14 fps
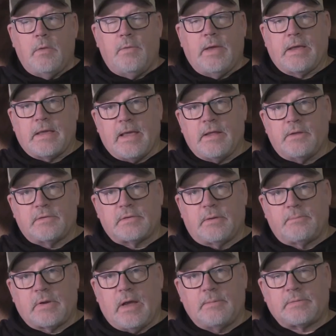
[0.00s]
They can
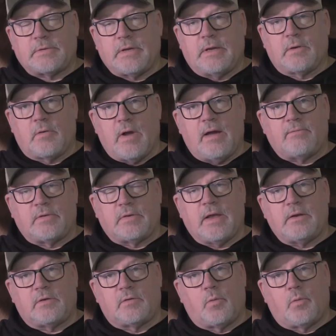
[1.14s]
sometimes tend to gravitate